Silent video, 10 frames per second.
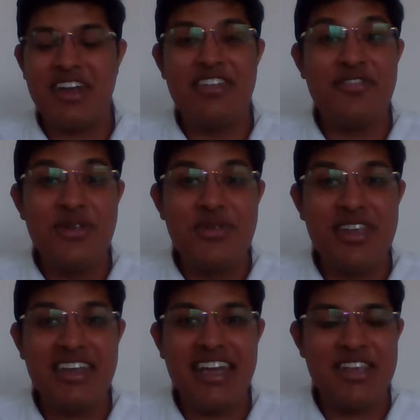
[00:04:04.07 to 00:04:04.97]

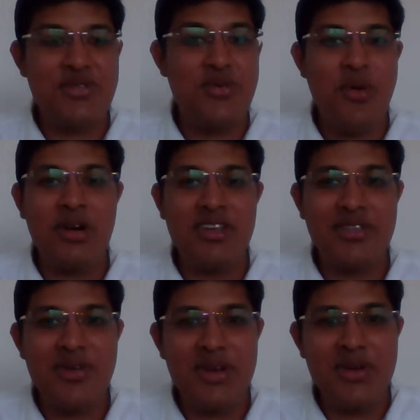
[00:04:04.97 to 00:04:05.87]
confusing as to what
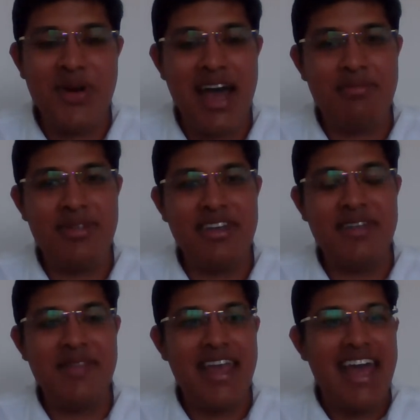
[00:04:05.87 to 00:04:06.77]
is going to
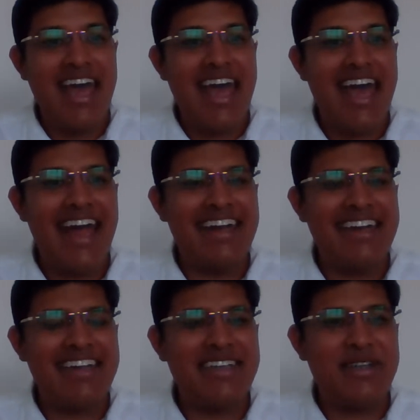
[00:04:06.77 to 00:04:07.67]
happen,
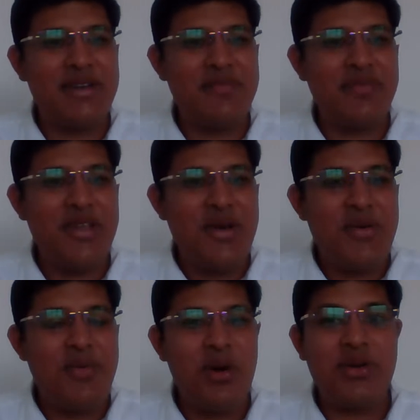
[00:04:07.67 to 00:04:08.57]
and
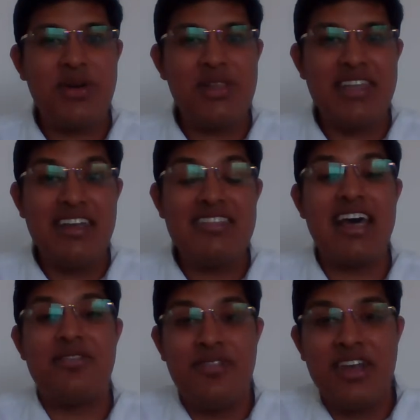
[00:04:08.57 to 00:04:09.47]
what all things
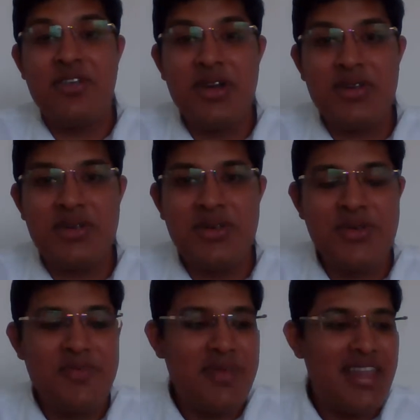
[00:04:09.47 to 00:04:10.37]
are we going to
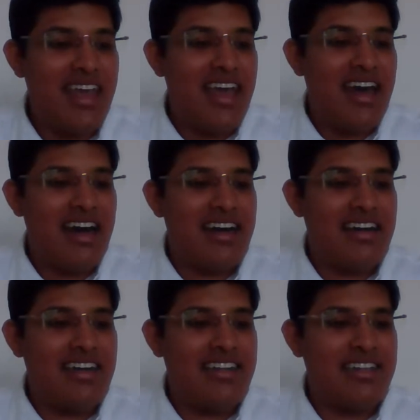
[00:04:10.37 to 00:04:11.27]
do.
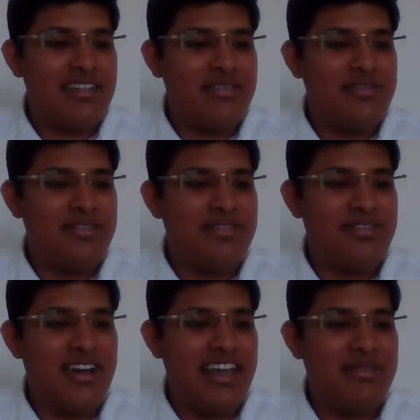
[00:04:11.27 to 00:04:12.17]
uh,
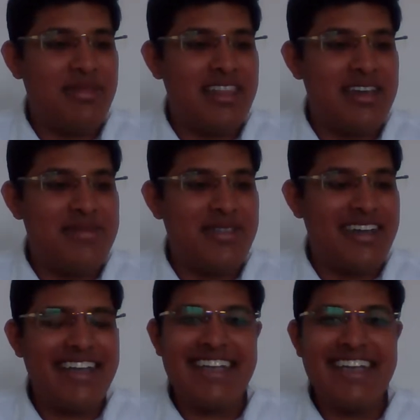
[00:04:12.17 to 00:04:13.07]
Fine, matlab,
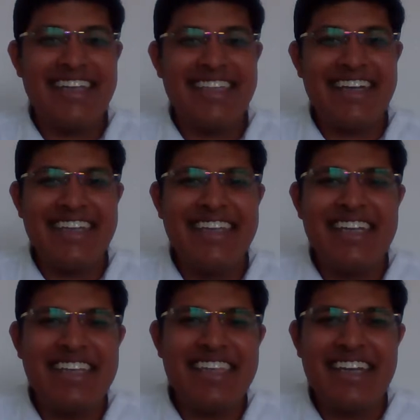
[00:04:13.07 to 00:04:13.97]

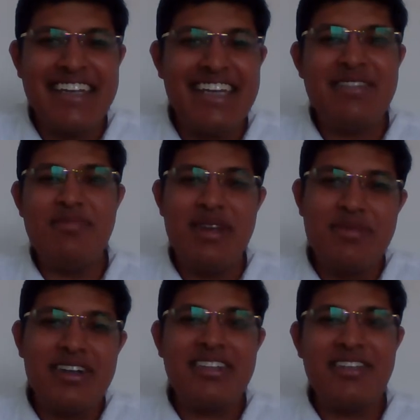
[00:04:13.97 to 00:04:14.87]
the Indian
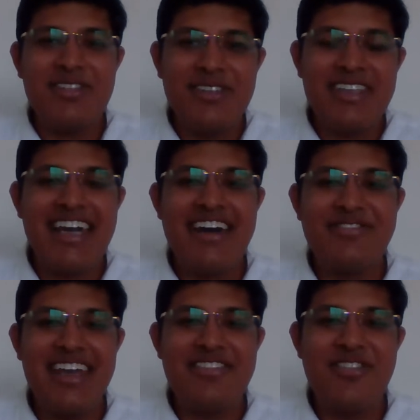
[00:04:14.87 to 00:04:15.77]
memers, they
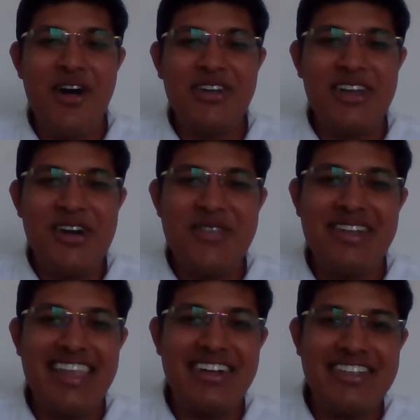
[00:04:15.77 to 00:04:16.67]
have got
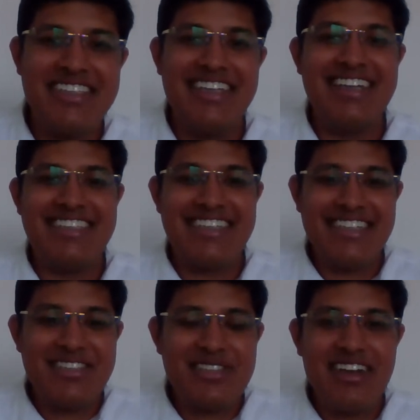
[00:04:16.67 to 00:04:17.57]
along with our CH
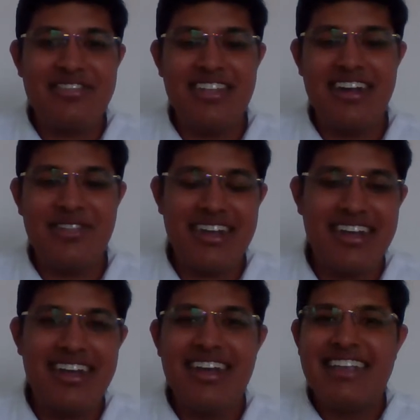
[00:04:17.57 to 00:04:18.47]
stuff that
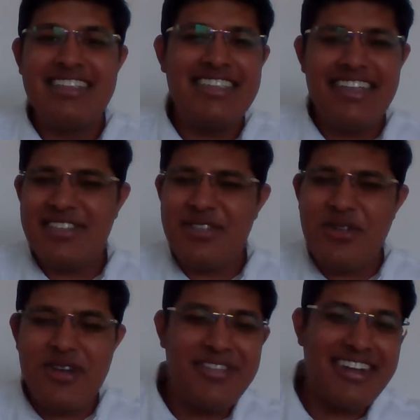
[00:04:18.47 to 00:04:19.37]
okay, CS
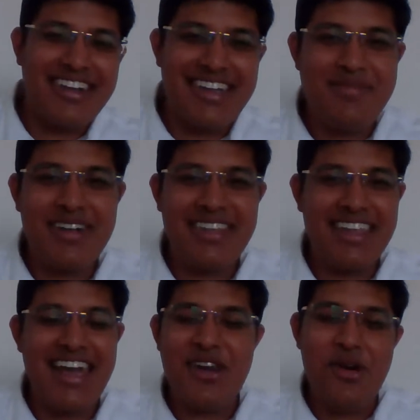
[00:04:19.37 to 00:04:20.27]
ko koi farak nahi
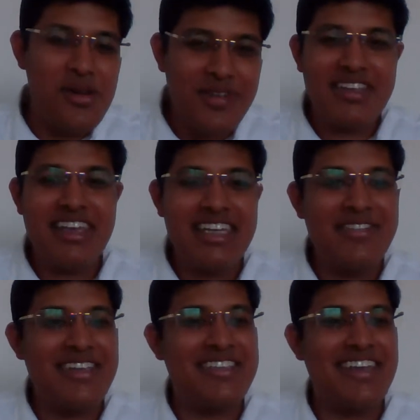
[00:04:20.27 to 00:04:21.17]
padta. They are always
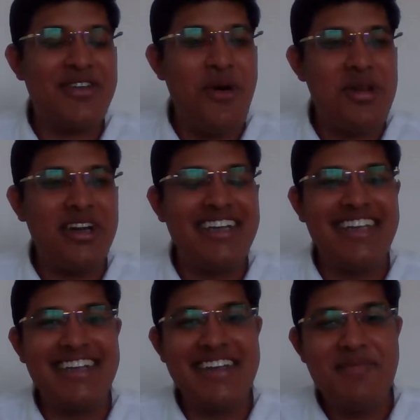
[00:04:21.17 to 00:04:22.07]
anyways
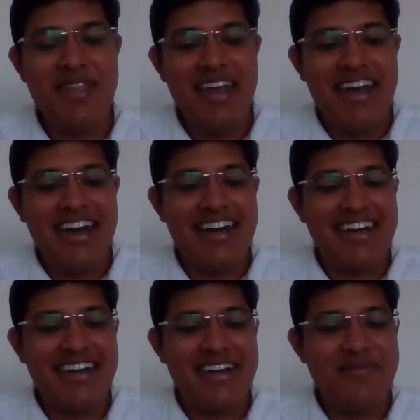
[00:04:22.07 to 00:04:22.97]
quarantined.
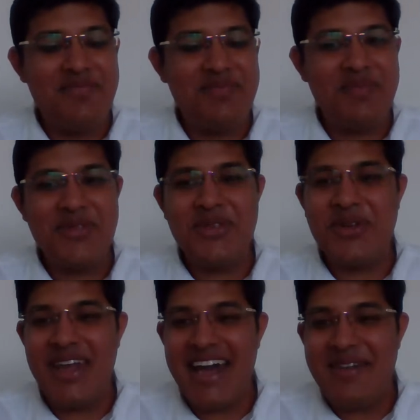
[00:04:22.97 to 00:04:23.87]

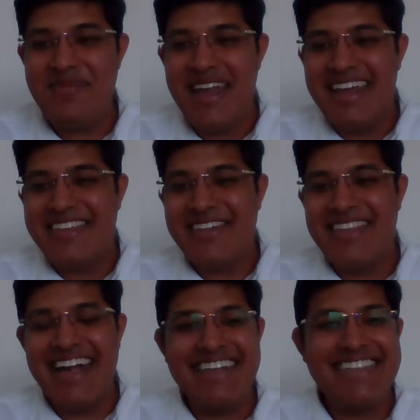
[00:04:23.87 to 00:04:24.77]
So yeah,
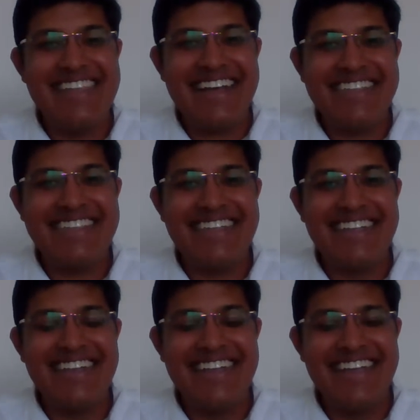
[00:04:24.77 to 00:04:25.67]
so that is
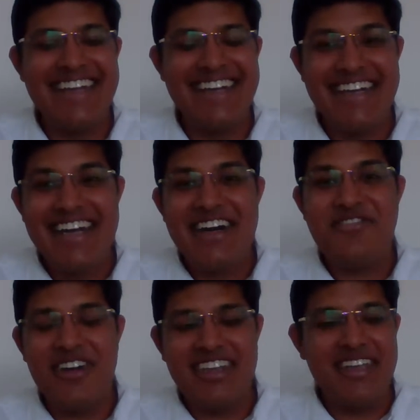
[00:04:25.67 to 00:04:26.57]
really
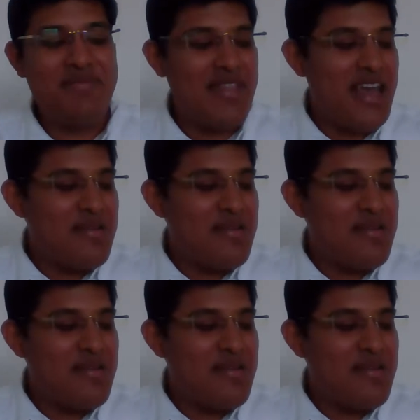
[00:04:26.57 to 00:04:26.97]
funny.